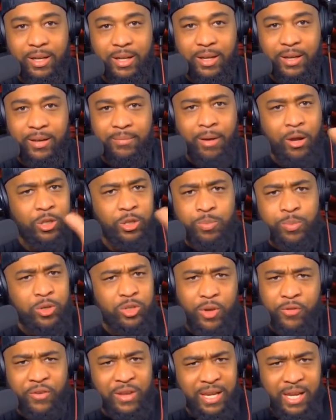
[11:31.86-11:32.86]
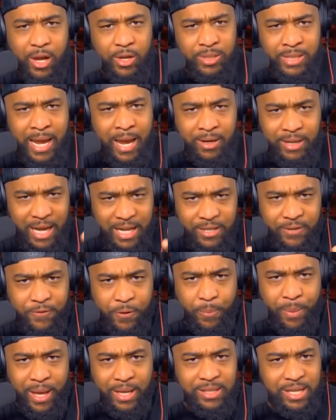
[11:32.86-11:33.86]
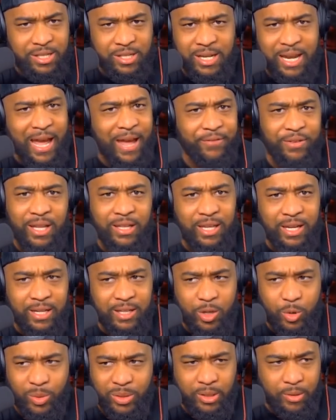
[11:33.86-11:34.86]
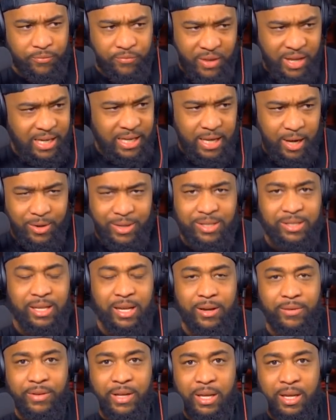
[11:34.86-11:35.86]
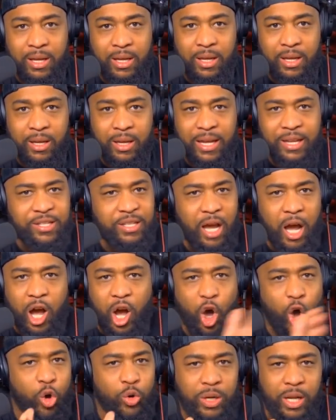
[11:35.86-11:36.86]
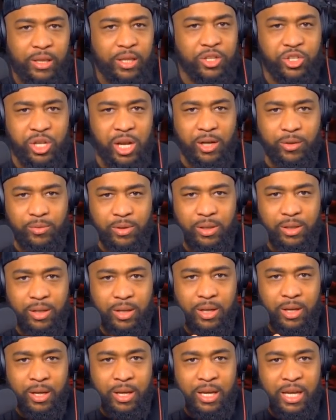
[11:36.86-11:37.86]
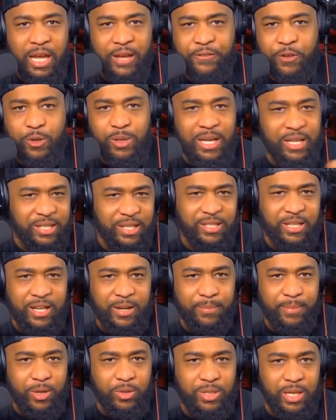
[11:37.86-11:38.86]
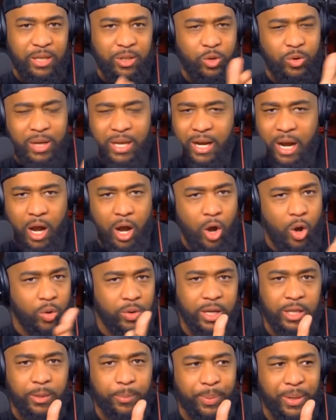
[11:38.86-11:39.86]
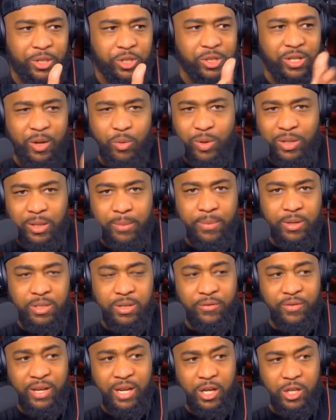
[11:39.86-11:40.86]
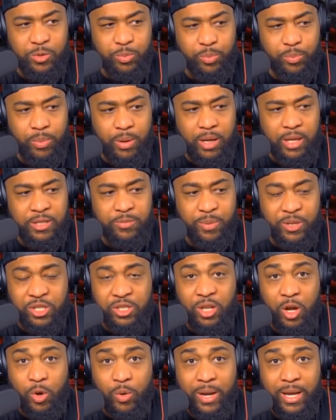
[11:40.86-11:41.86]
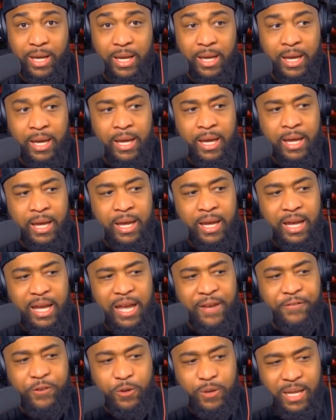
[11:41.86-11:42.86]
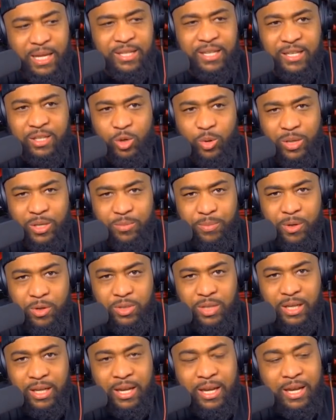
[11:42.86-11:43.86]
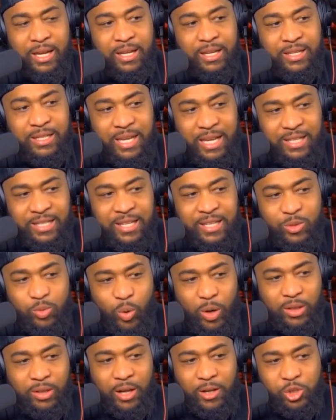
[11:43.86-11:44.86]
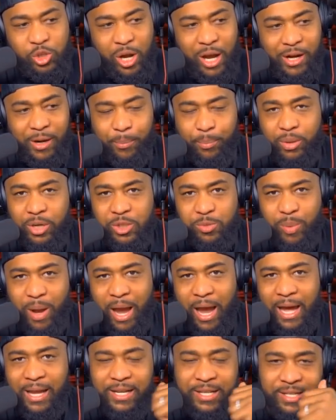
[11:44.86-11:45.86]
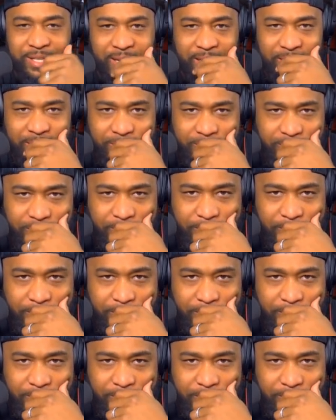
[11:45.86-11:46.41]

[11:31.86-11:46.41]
Most music videos nowadays, if you pay attention, they have nothing to do with the video itself. It's a whole nother genre. If you listen to the music, you get a whole nother picture than what the music video is bestowing. If you listen to his music, this is what they're trying to push behind the scenes.